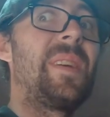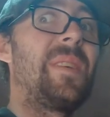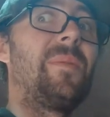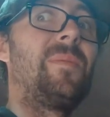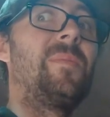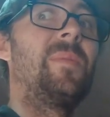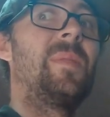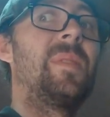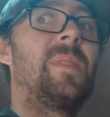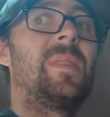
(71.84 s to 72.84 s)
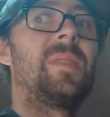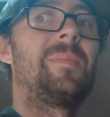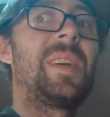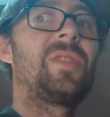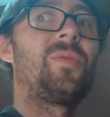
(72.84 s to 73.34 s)
vehicle,
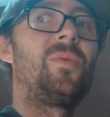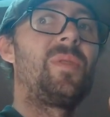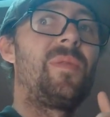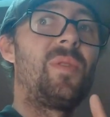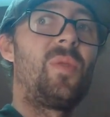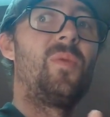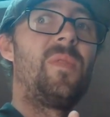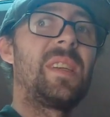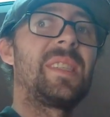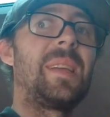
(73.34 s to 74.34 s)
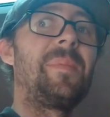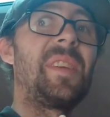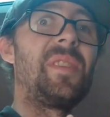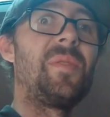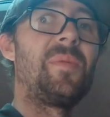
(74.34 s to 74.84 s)
so make sure you've got all that sleep
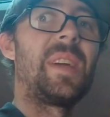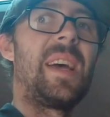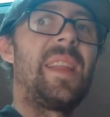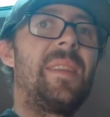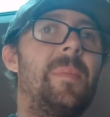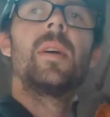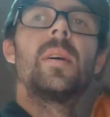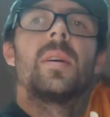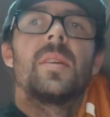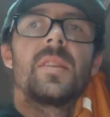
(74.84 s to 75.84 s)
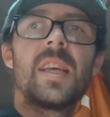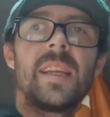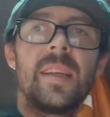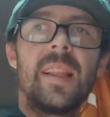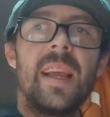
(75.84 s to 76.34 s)
that you can.
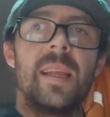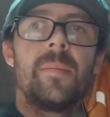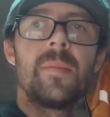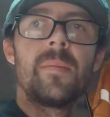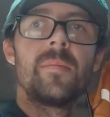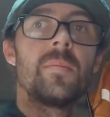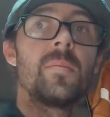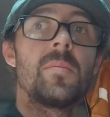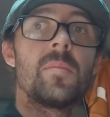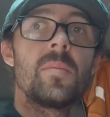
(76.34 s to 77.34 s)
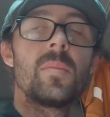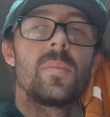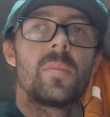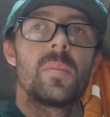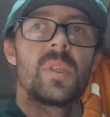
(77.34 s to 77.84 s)
Secondly,
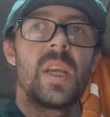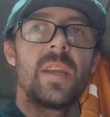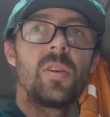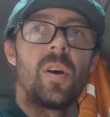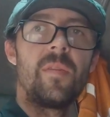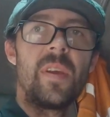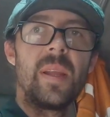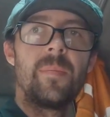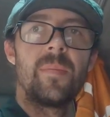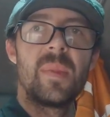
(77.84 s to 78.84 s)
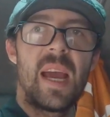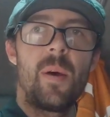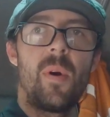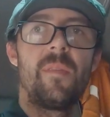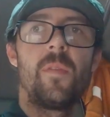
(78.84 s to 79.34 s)
tea and coffee.
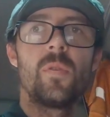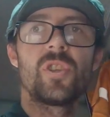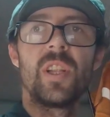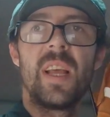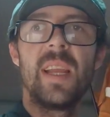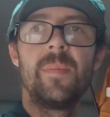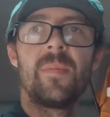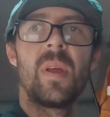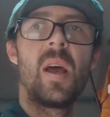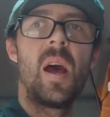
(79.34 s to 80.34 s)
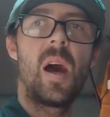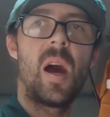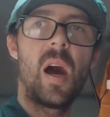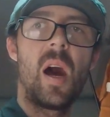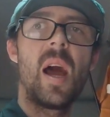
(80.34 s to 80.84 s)
Now, unfortunately,
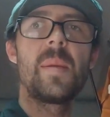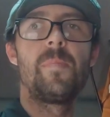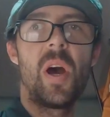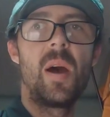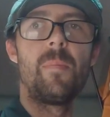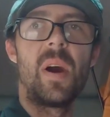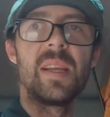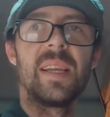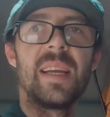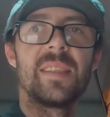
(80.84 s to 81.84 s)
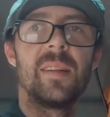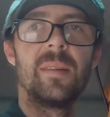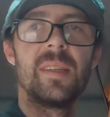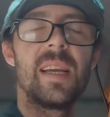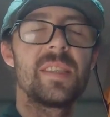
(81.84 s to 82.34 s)
I burnt my
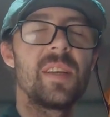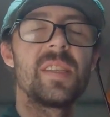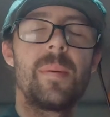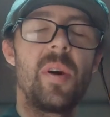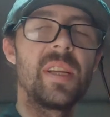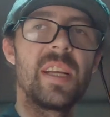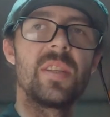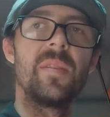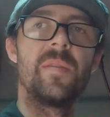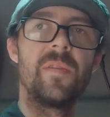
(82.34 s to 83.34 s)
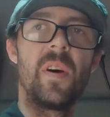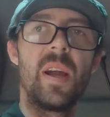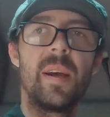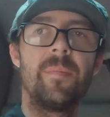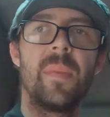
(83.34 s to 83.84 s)
kettle. Yes, I set my kettle on
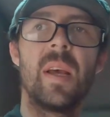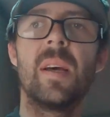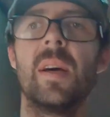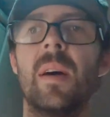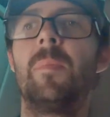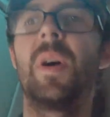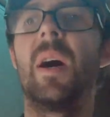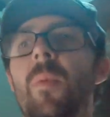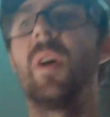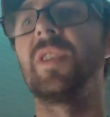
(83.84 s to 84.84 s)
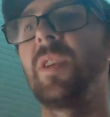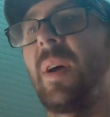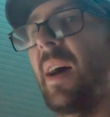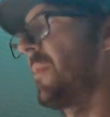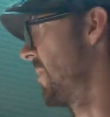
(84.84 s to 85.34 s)
fire. But what I do
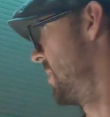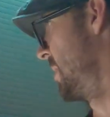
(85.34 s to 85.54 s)
have